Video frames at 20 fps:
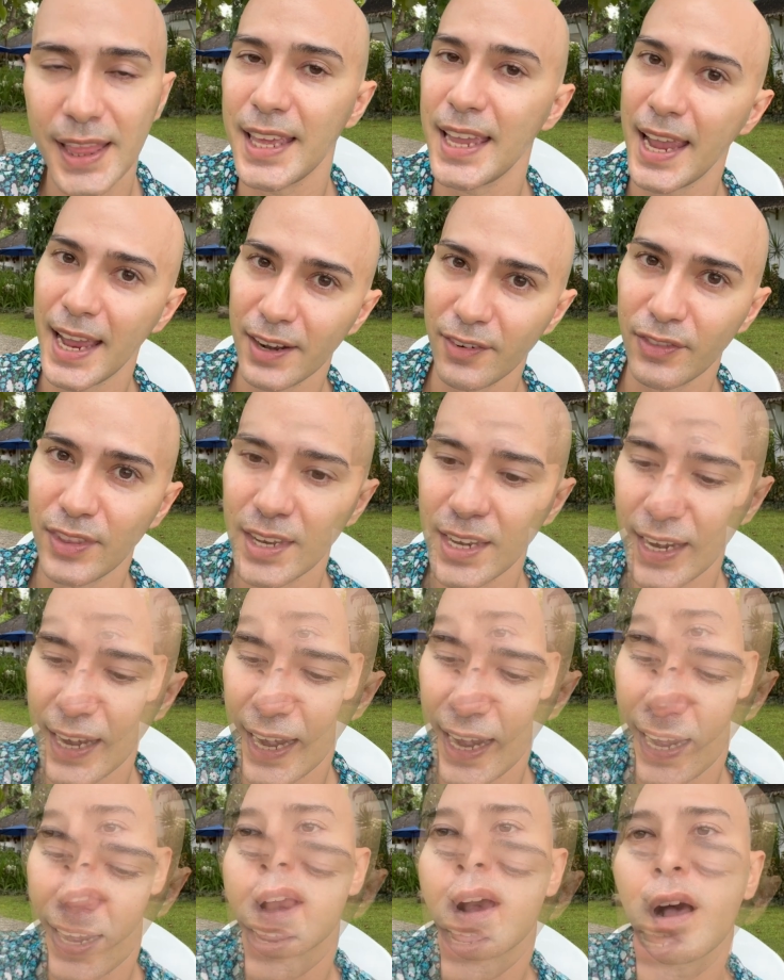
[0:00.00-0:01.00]
the end of the
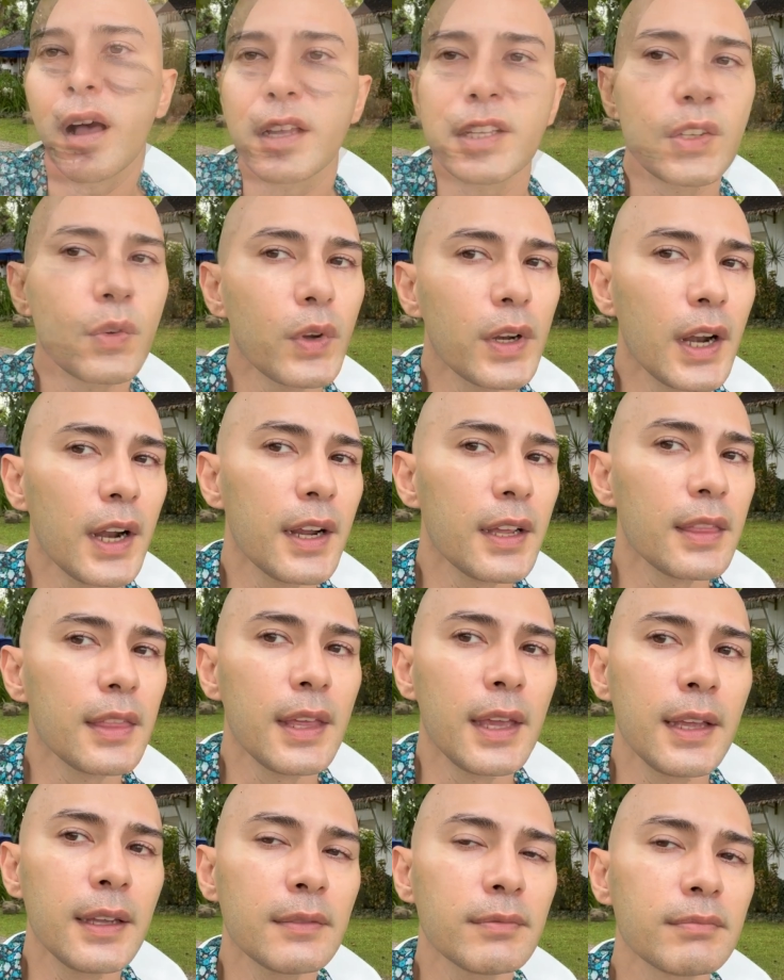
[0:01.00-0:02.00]
day also one other
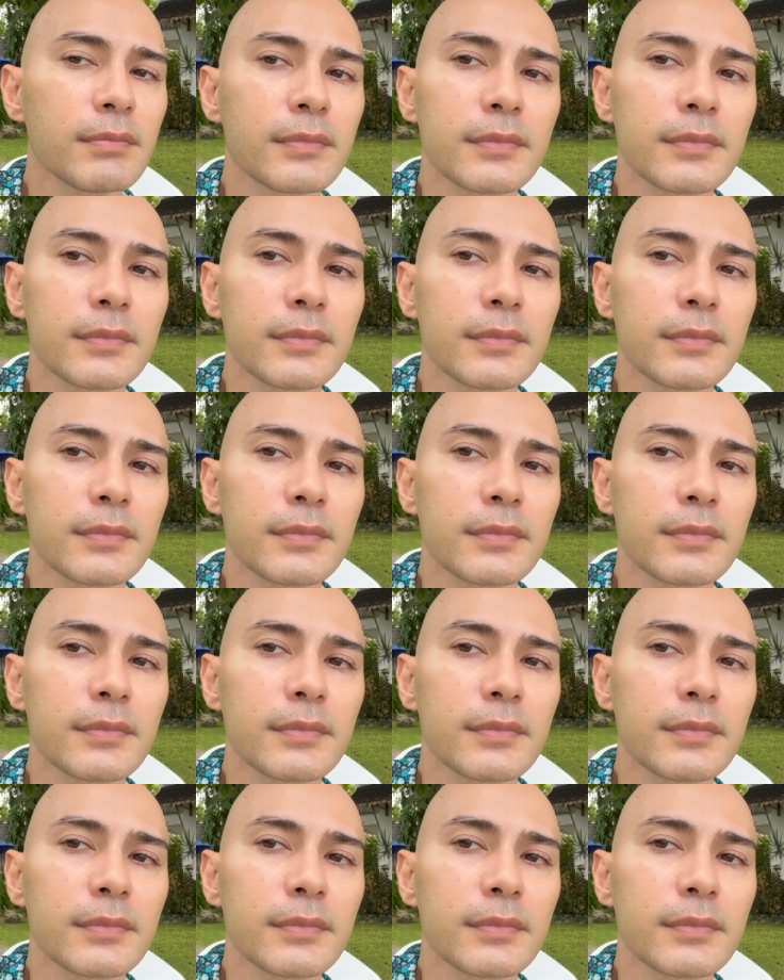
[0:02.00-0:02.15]
thing